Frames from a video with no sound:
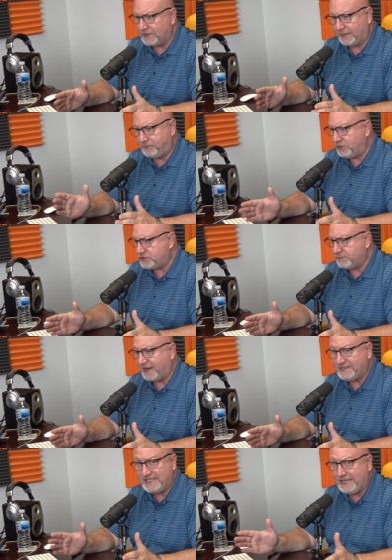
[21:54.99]
I push
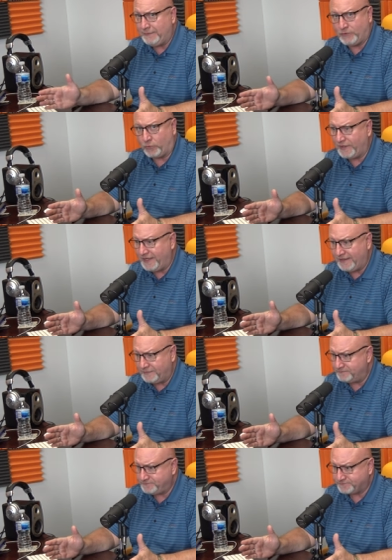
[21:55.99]
my team to read.